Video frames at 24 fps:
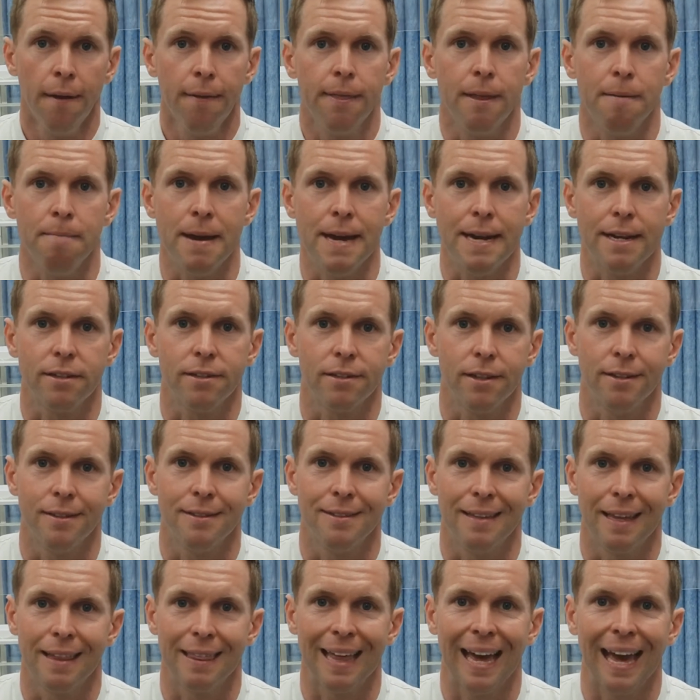the medicines
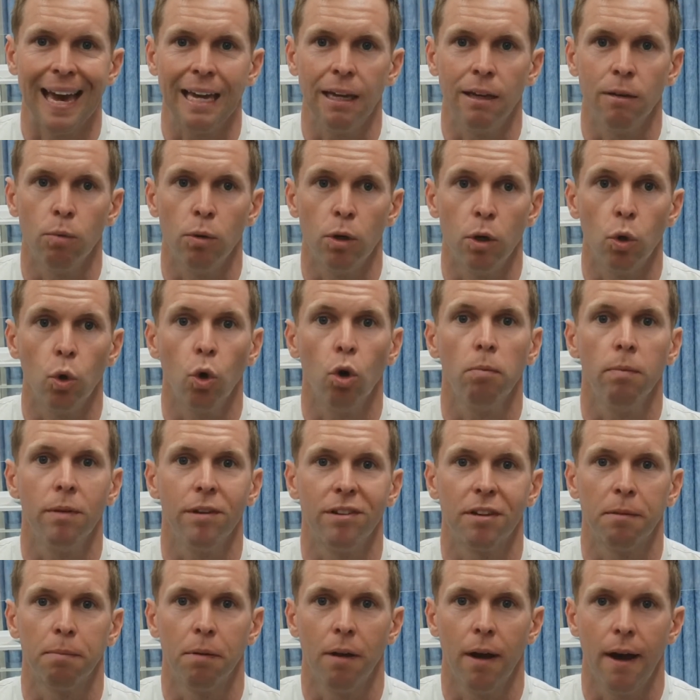that they would normally
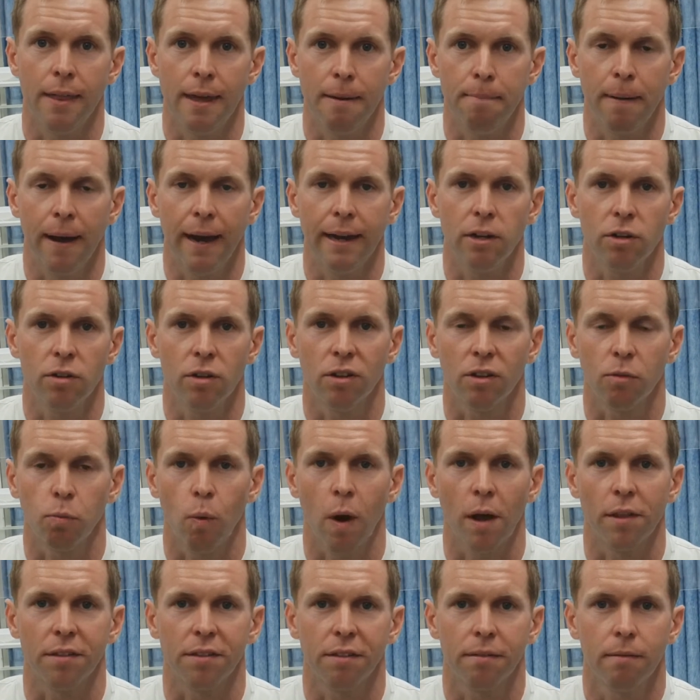supply their patients,
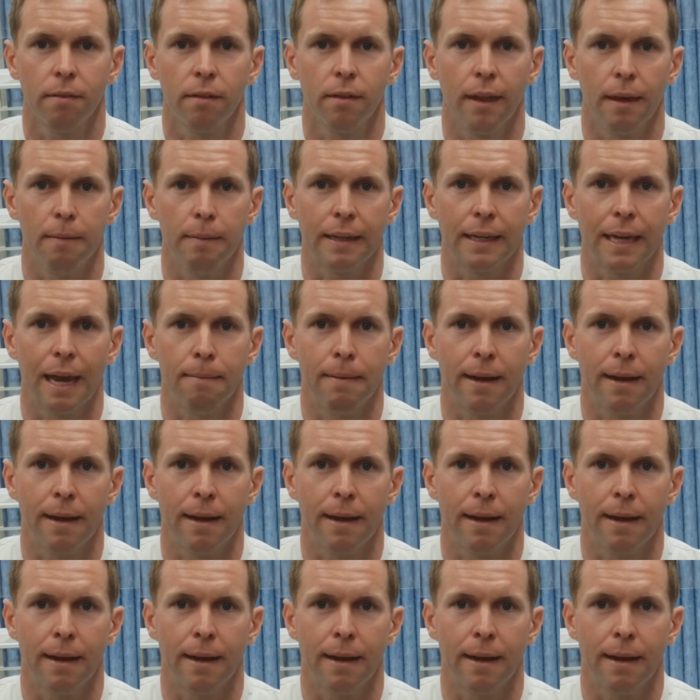once they become